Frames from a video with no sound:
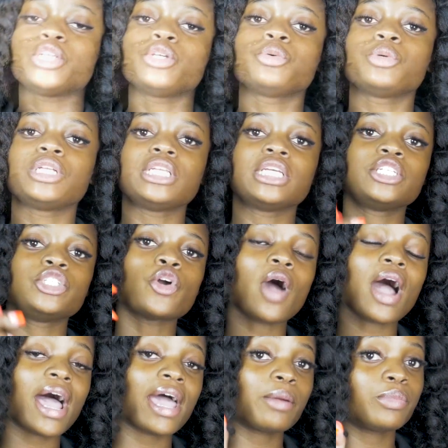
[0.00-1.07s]
your
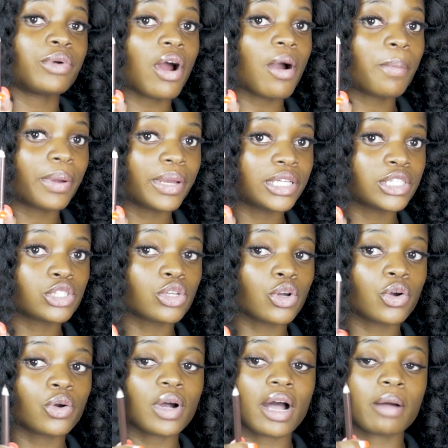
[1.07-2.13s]
eyebrow
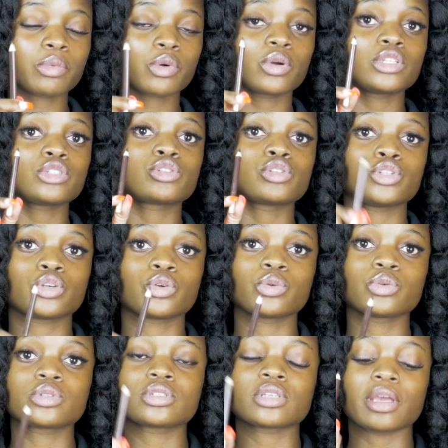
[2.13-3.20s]
pencil. I'm going to
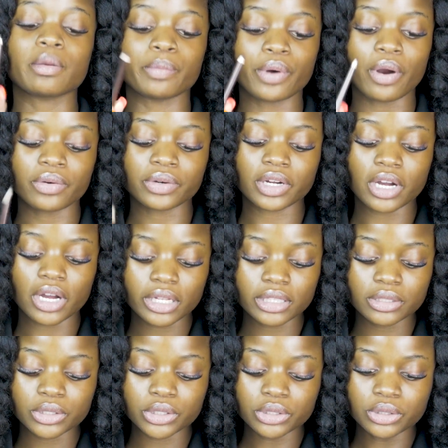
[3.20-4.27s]
use a brown
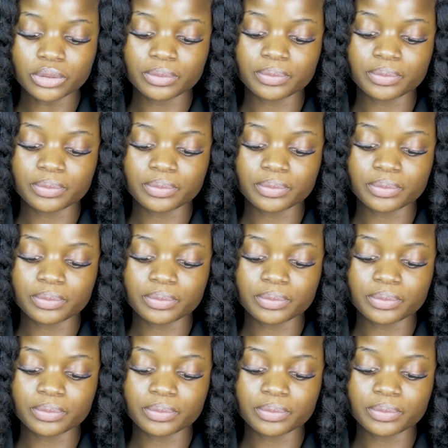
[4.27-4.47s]
color.